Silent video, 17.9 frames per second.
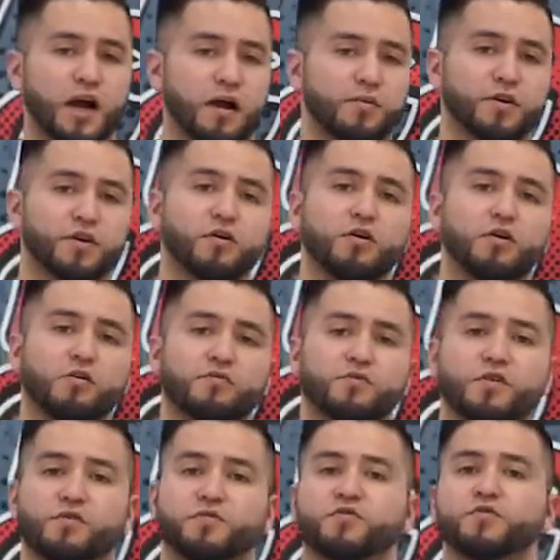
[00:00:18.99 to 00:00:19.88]
I'm going to go
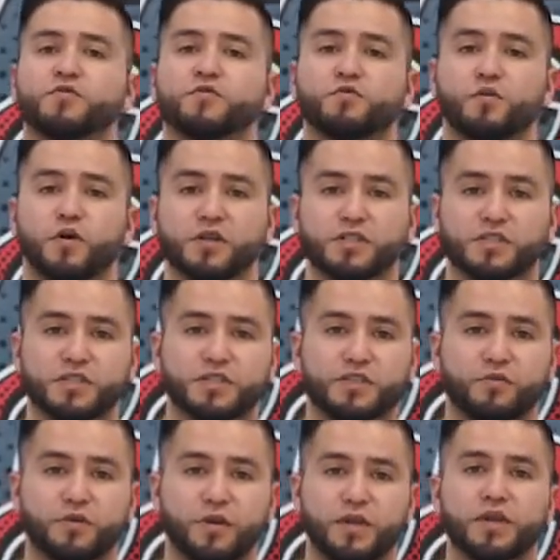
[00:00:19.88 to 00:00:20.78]
over a few
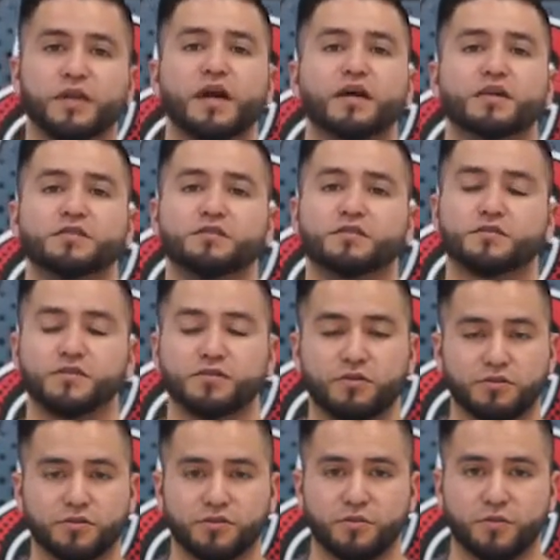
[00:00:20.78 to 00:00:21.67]
questions that we get asked on
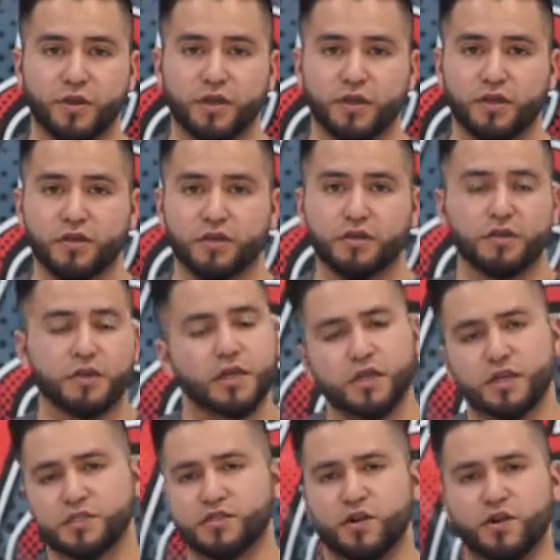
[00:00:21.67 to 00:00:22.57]
social media.
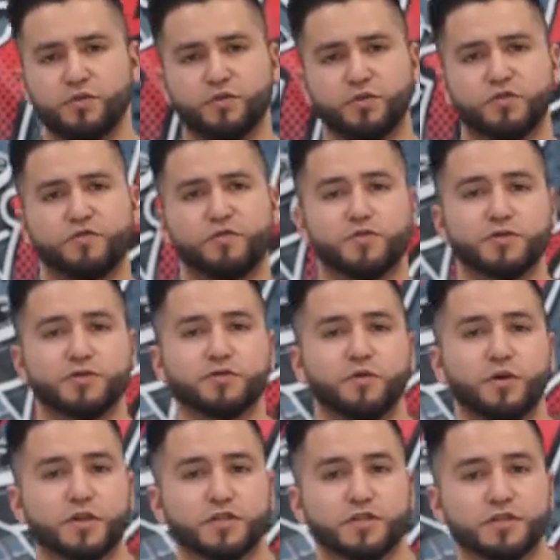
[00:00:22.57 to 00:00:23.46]
Starting with the
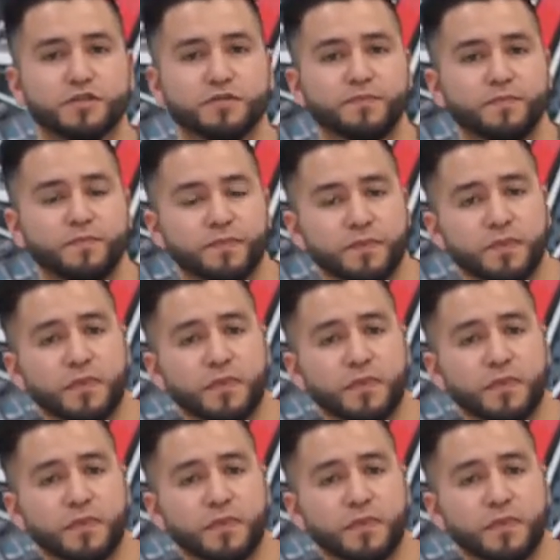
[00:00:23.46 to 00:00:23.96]
first question.